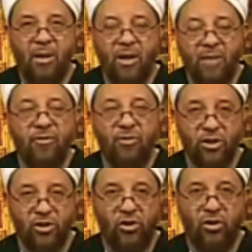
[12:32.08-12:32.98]

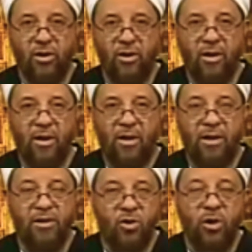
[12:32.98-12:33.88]
coverage
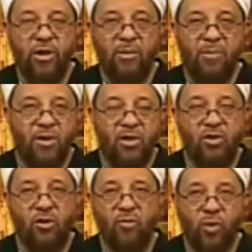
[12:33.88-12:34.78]
concerning the
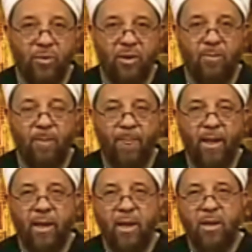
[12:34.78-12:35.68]
position of women.
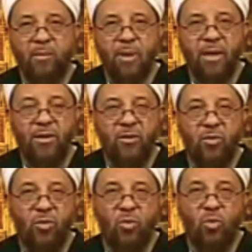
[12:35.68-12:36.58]
But
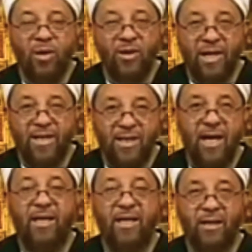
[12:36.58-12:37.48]
what they
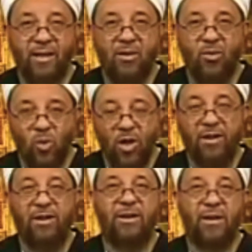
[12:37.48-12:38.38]
said
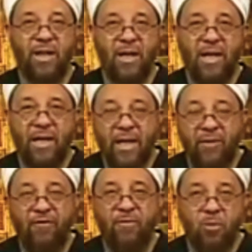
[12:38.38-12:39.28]
was,
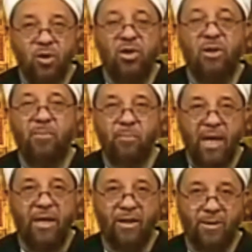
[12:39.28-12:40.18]
if Muslim
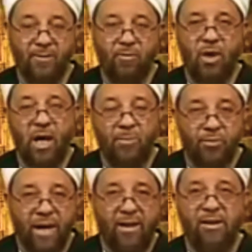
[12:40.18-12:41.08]
men are
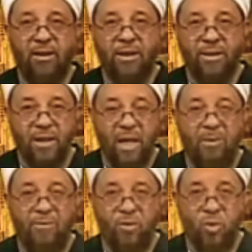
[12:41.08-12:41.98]
practicing Islam,
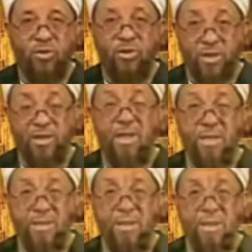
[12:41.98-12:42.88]
and of course this
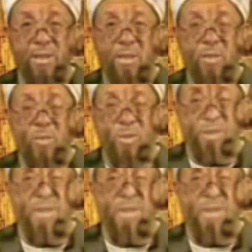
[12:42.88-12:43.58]
is with a